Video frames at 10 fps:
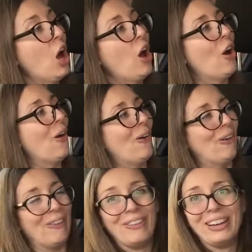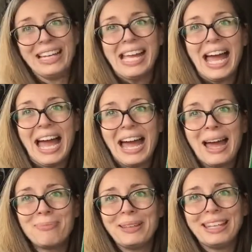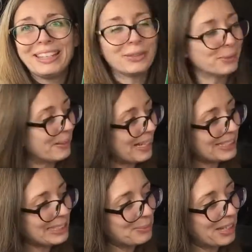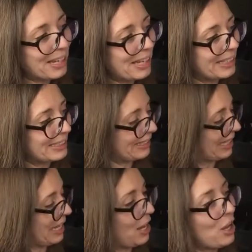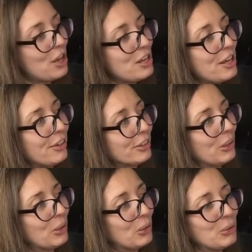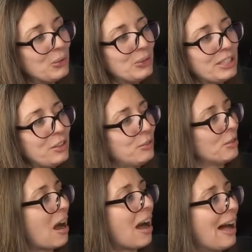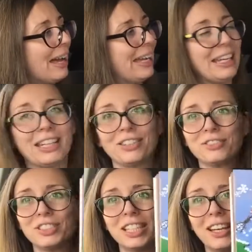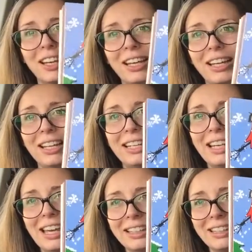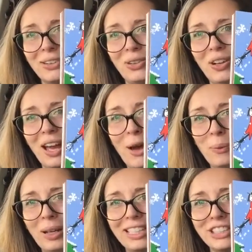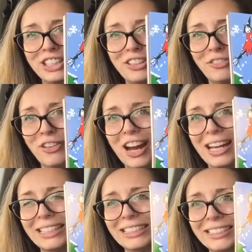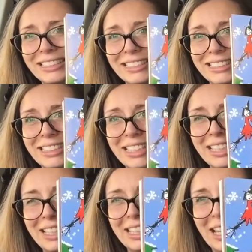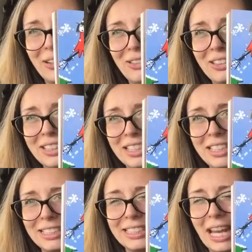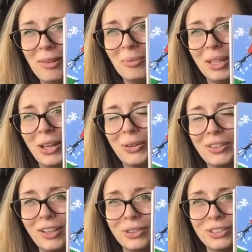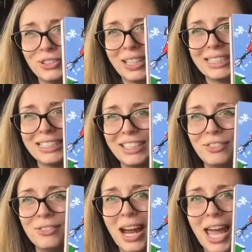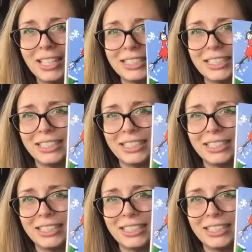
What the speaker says: Oh, happy Christmas! Look who's arrived. Look, all her witchy friends. They all look the same though, they're all dressed in red.